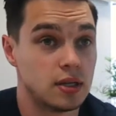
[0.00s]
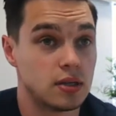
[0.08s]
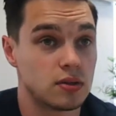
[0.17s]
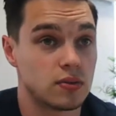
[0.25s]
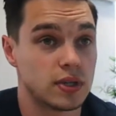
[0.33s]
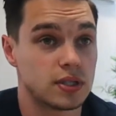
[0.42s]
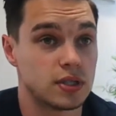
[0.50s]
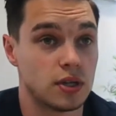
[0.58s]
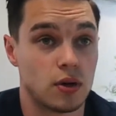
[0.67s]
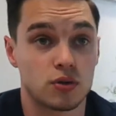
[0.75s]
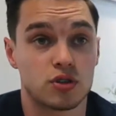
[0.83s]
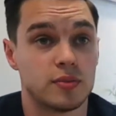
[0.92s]
which, you
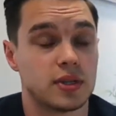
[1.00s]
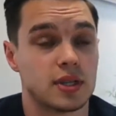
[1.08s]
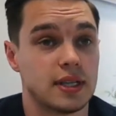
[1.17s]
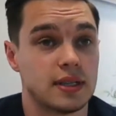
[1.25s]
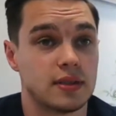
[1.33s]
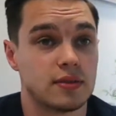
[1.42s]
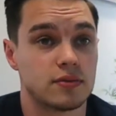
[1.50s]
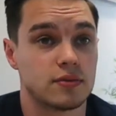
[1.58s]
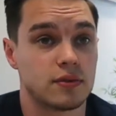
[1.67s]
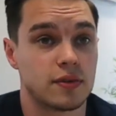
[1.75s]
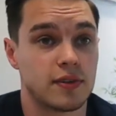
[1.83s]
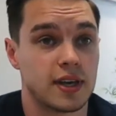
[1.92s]
know, ultimately
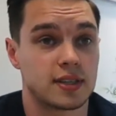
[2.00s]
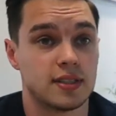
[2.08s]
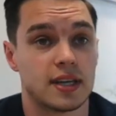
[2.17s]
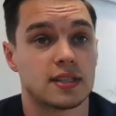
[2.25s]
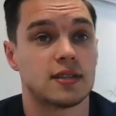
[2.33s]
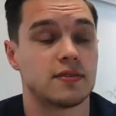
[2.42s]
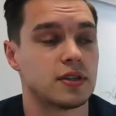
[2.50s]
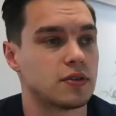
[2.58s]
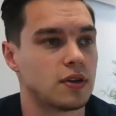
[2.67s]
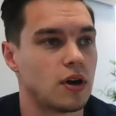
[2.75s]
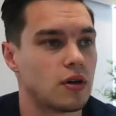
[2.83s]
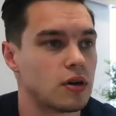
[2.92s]
reflects negatively
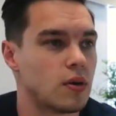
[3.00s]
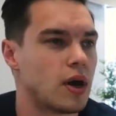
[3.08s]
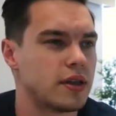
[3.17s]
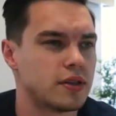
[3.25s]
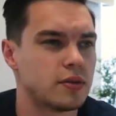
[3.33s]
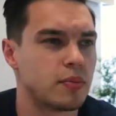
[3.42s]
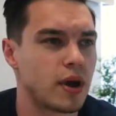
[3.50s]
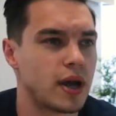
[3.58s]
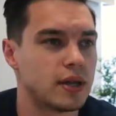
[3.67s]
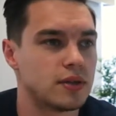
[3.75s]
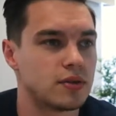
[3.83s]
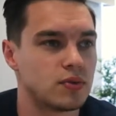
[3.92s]
on the ROI that a
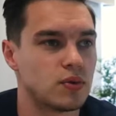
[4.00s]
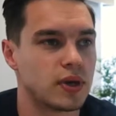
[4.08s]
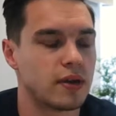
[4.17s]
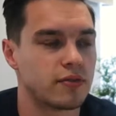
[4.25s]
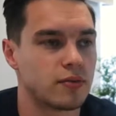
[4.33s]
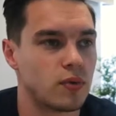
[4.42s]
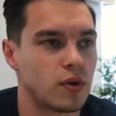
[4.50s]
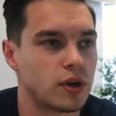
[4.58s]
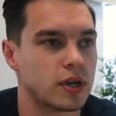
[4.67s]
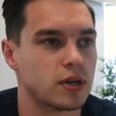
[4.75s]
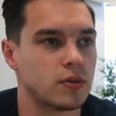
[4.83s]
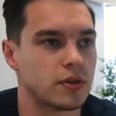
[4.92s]
brand will get from
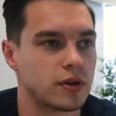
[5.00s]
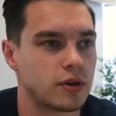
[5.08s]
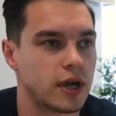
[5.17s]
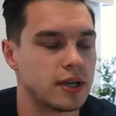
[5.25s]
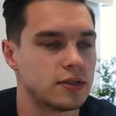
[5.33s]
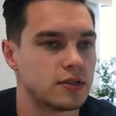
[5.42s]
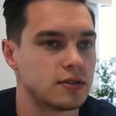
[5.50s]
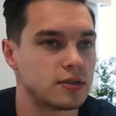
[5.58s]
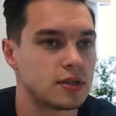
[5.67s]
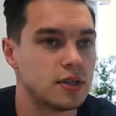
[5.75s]
working with creators.